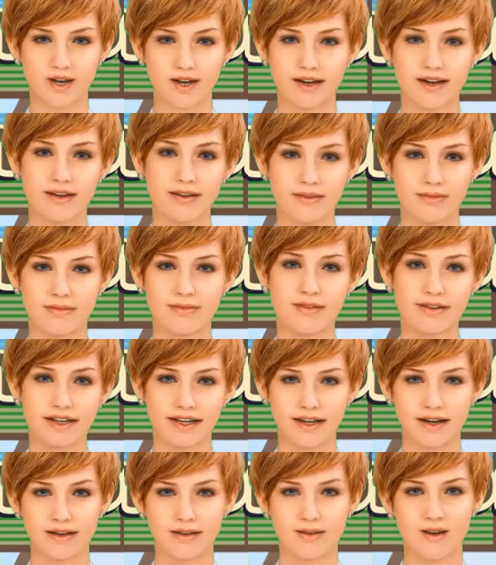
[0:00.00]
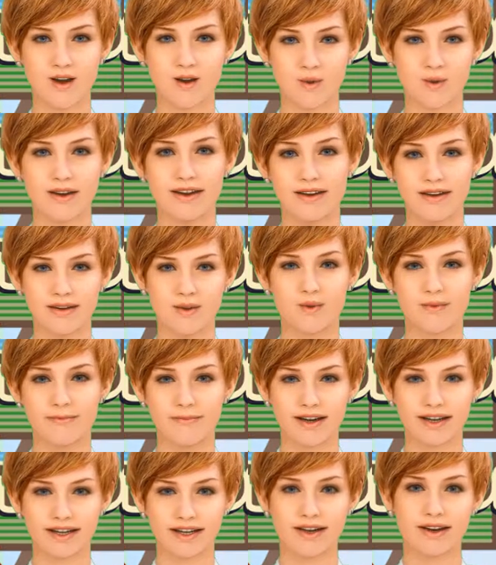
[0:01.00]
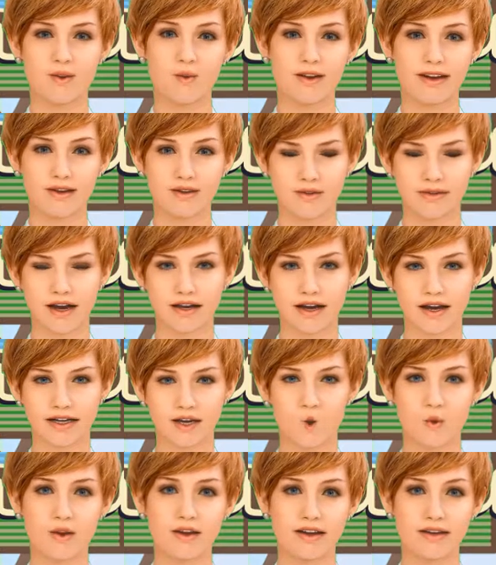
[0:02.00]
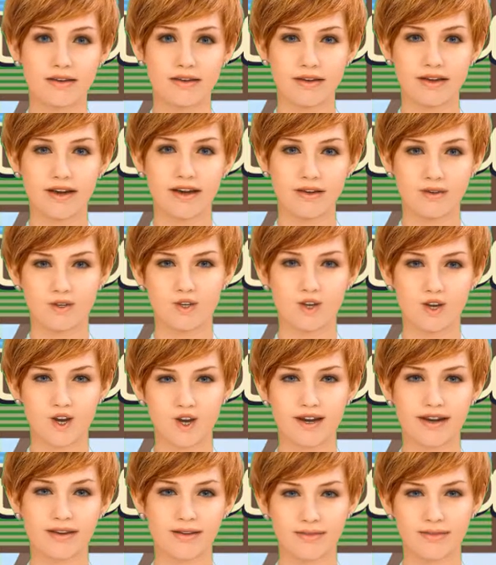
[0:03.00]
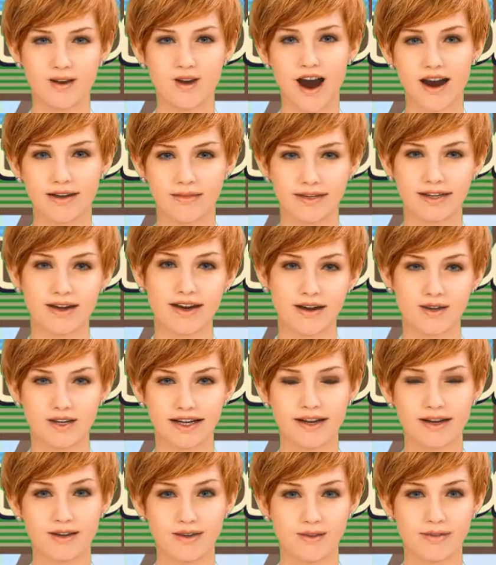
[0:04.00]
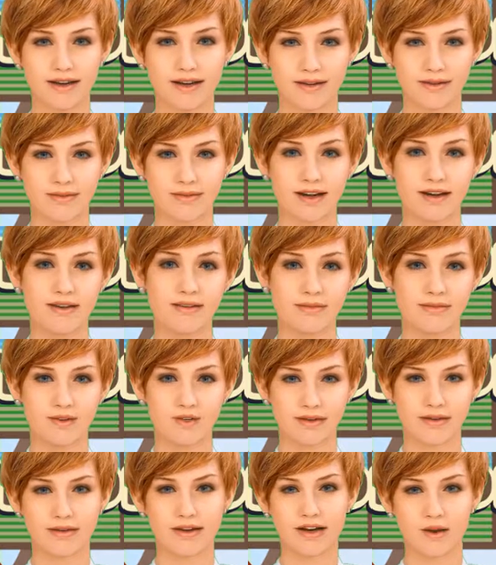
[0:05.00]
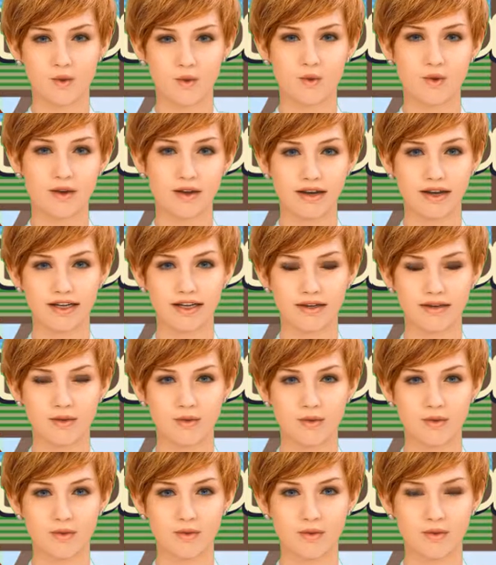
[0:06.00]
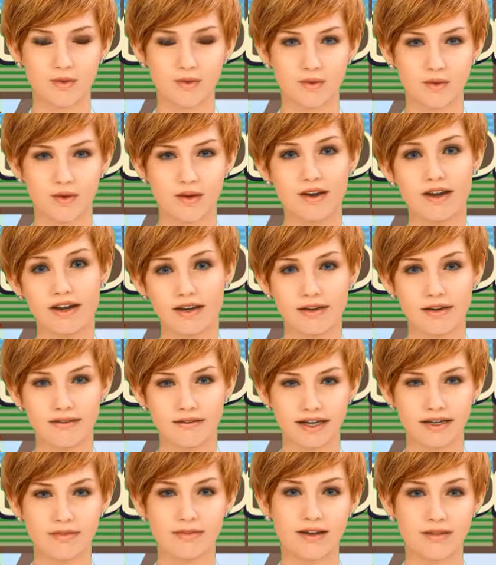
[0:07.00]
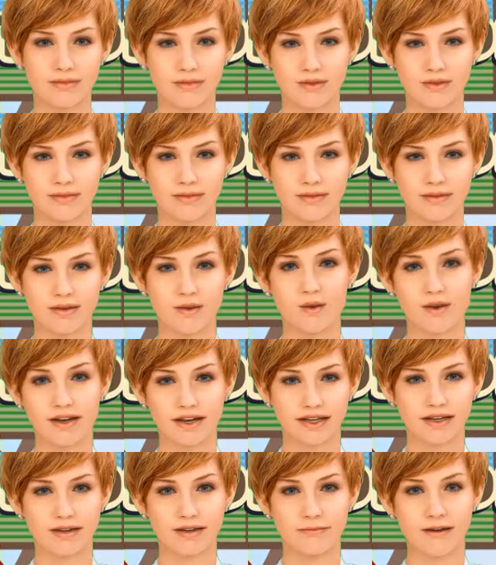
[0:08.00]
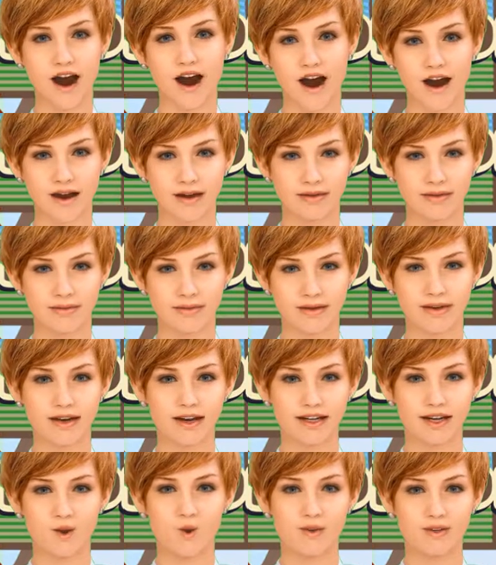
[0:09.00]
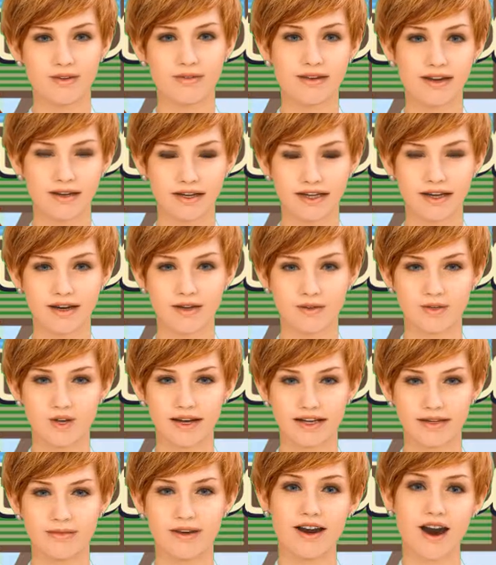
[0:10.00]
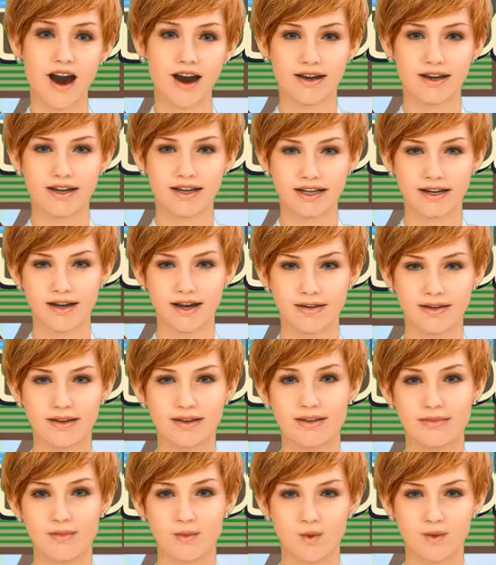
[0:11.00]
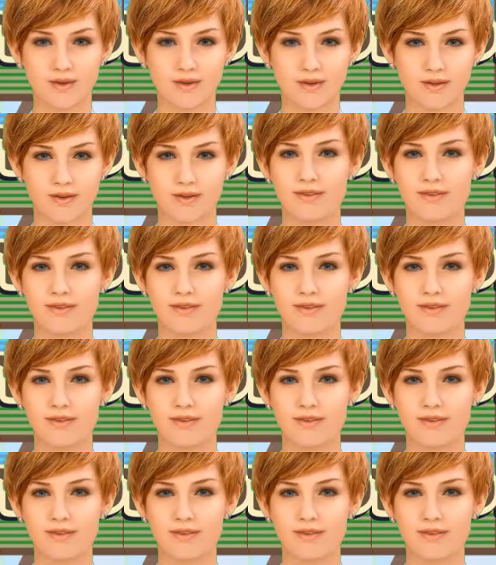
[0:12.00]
We've used it but we've never seen it, and so now let's see how a function is created and used. We will see, first of all, the syntax, that is how it is declared.